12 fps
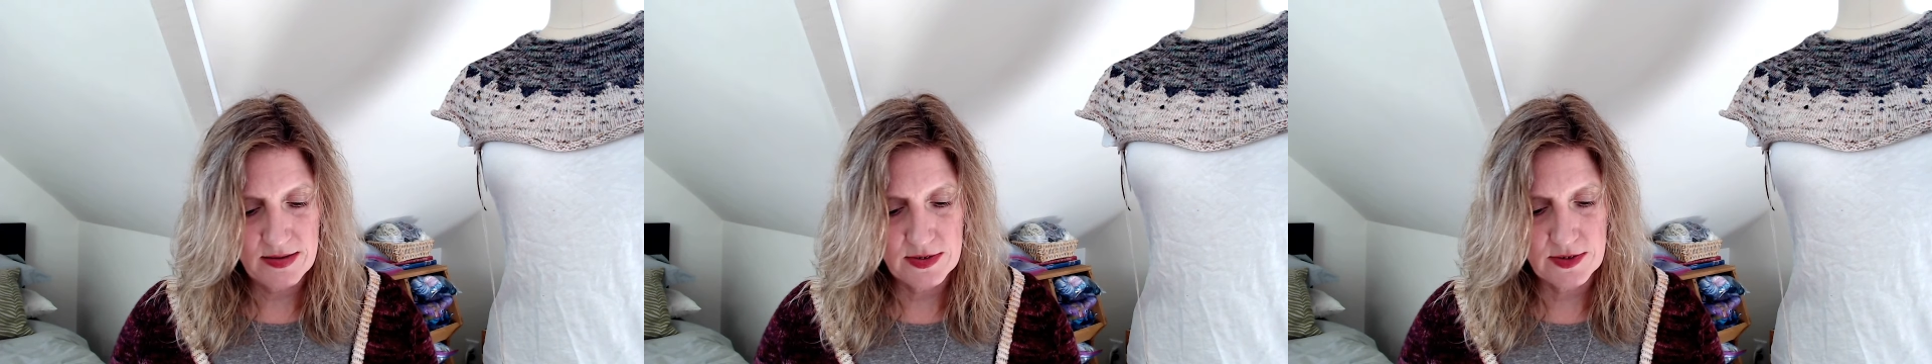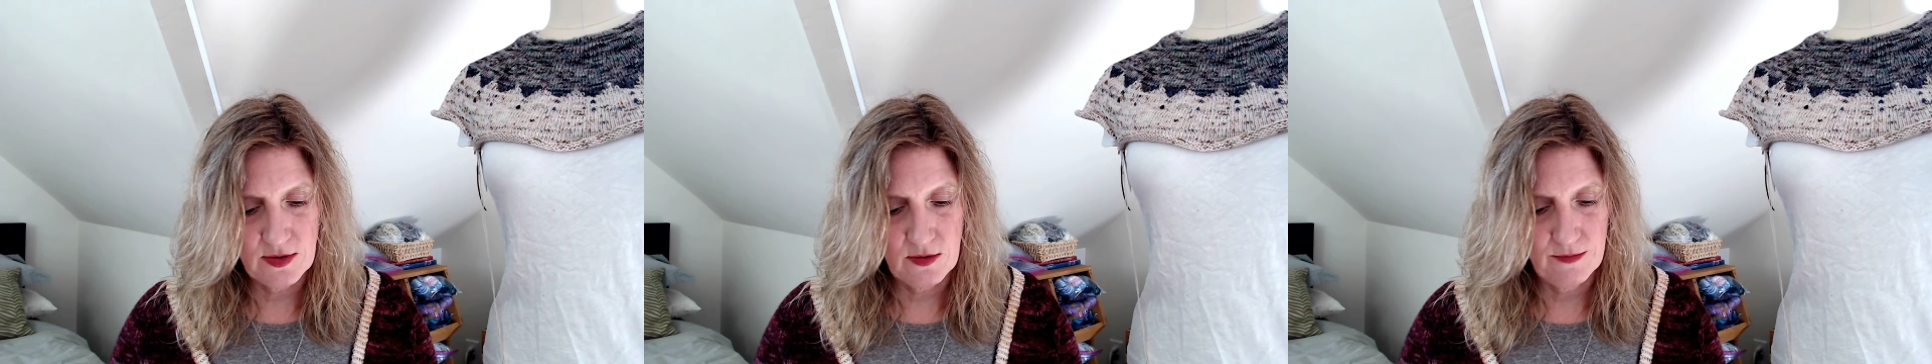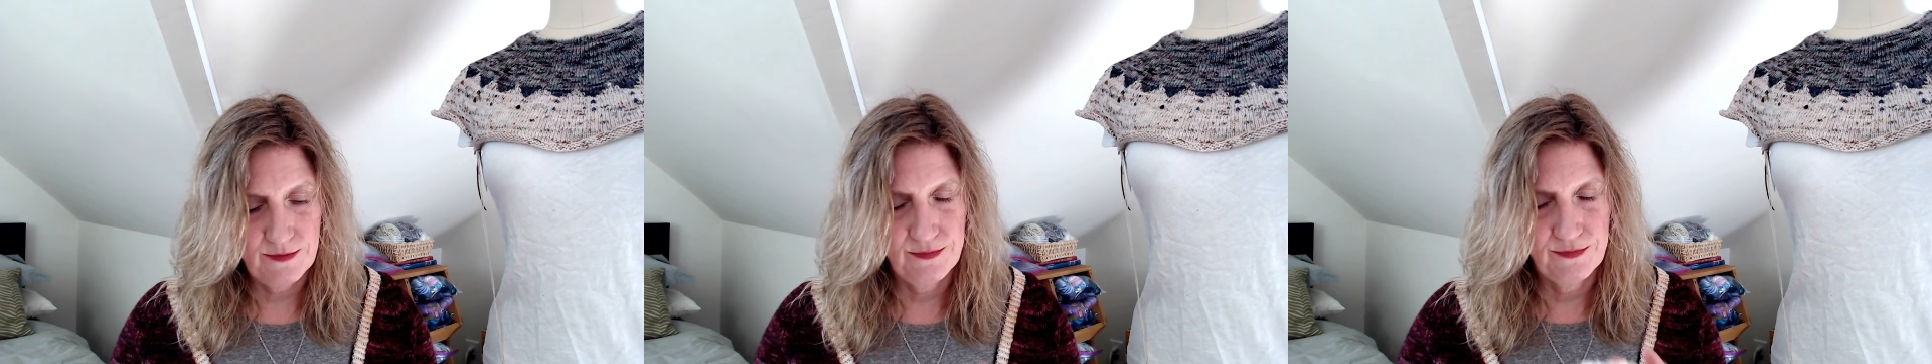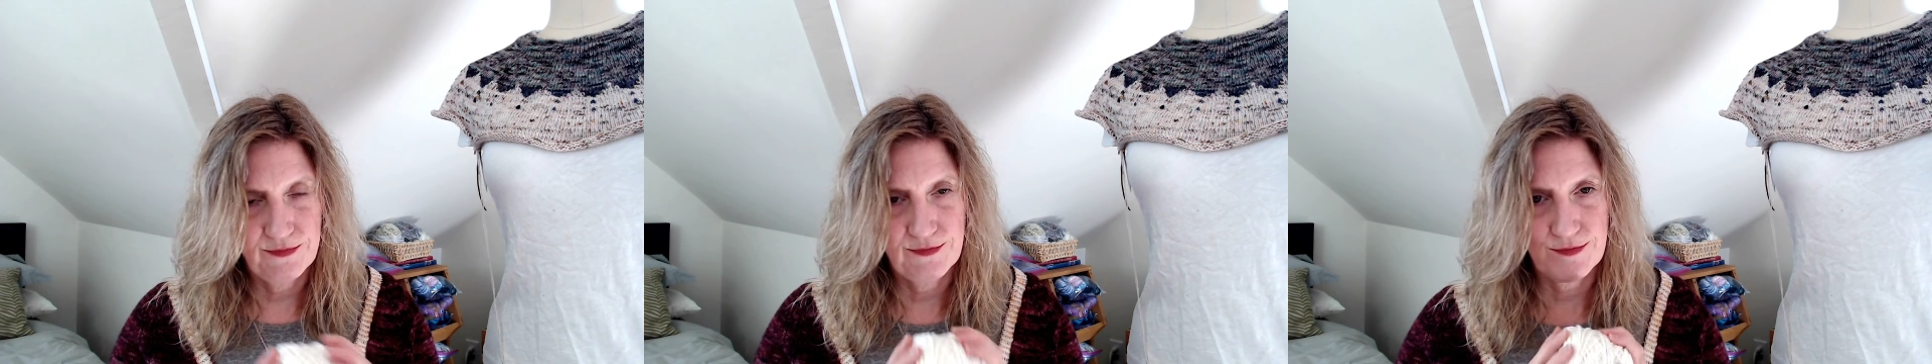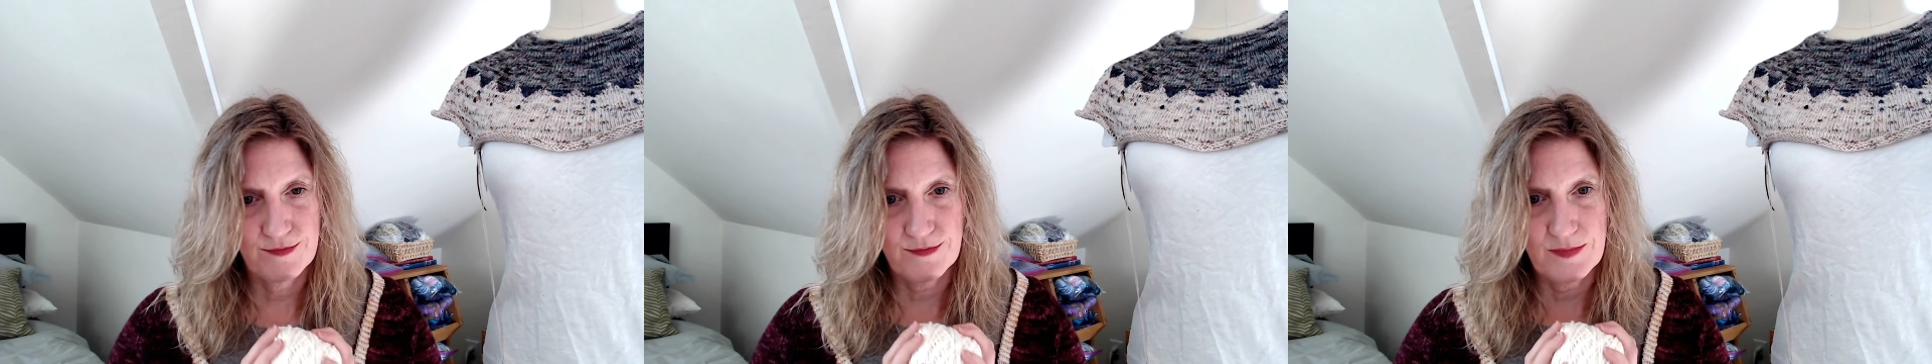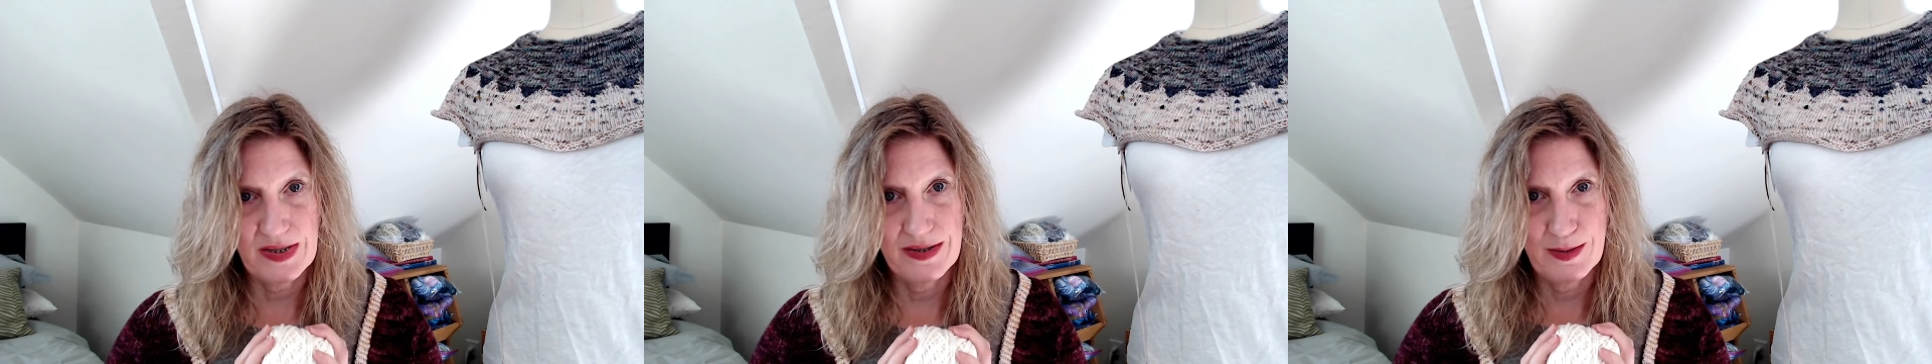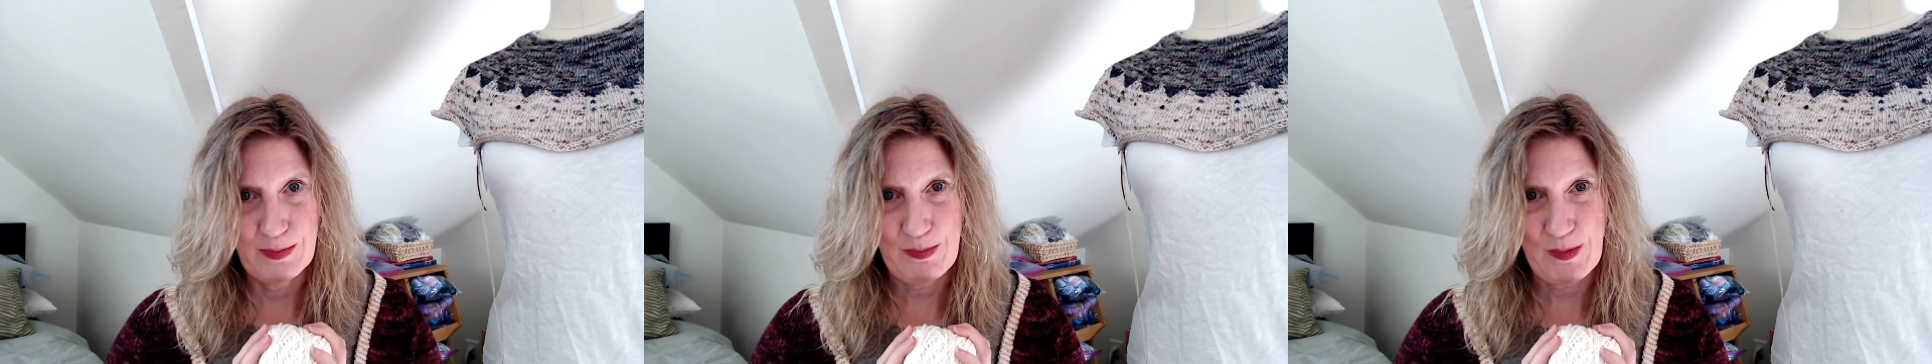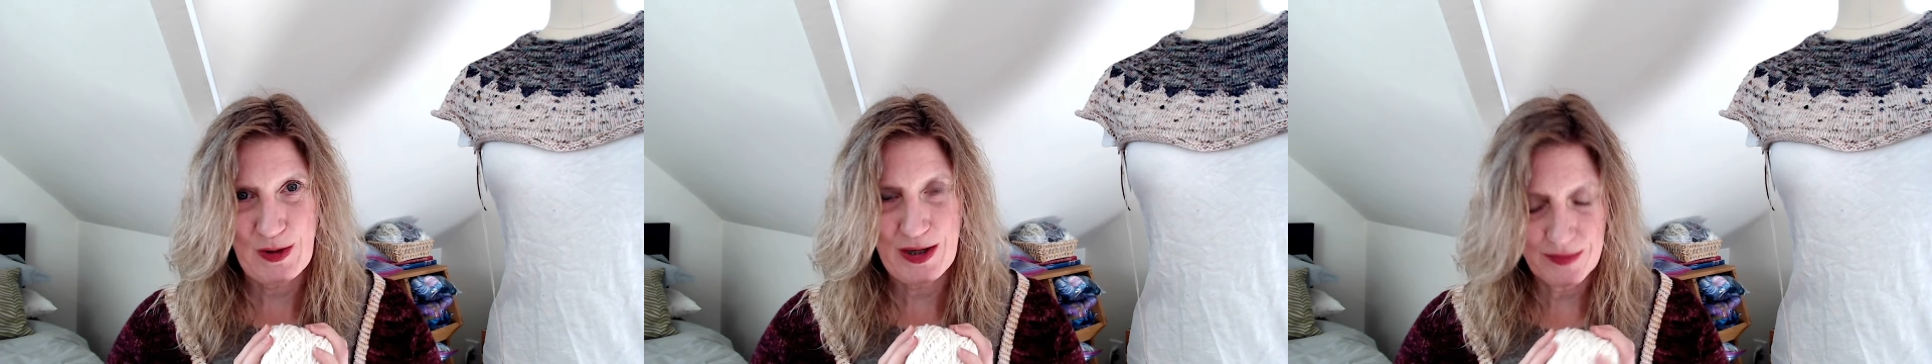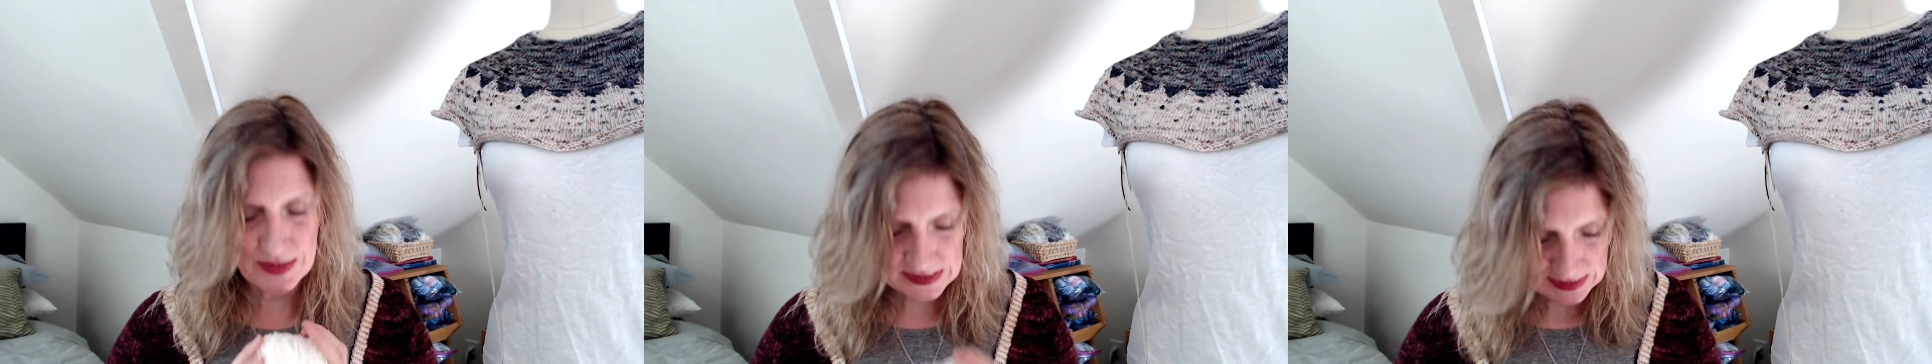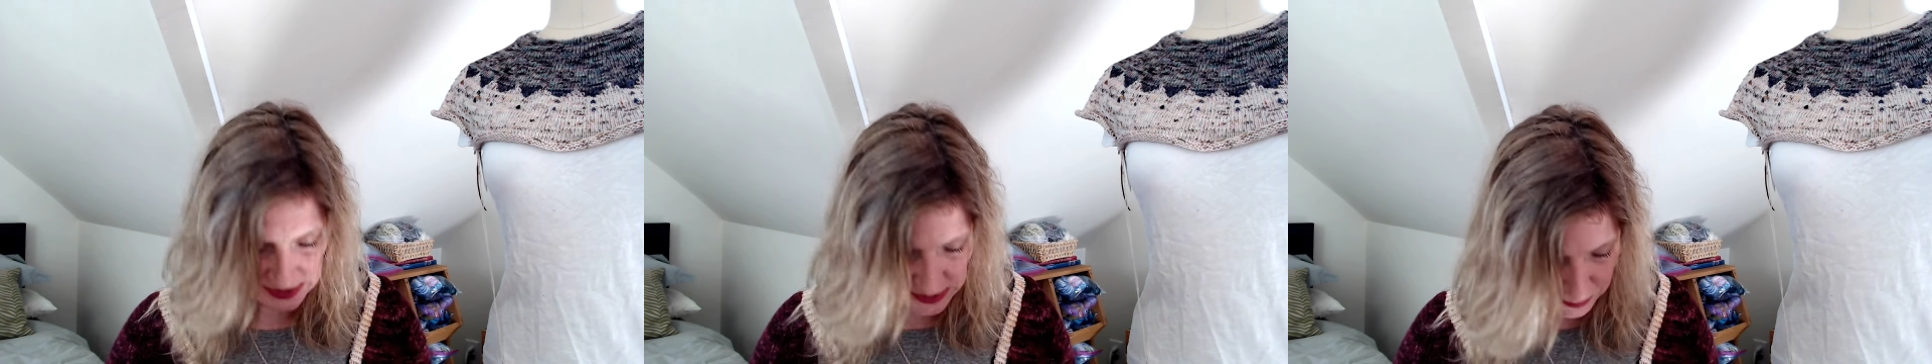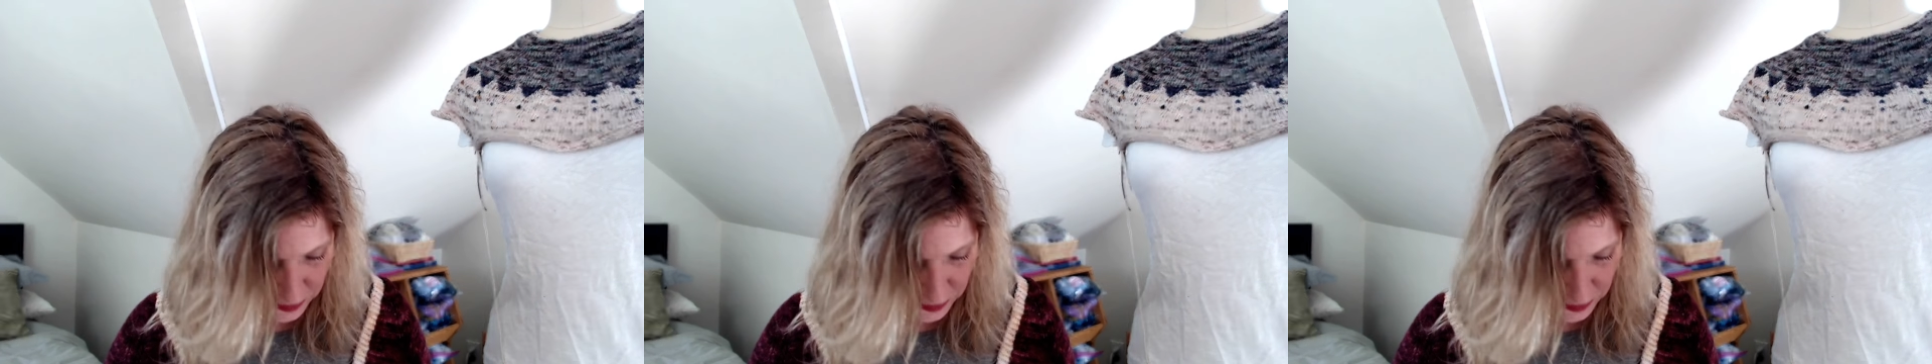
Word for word: So more on this as it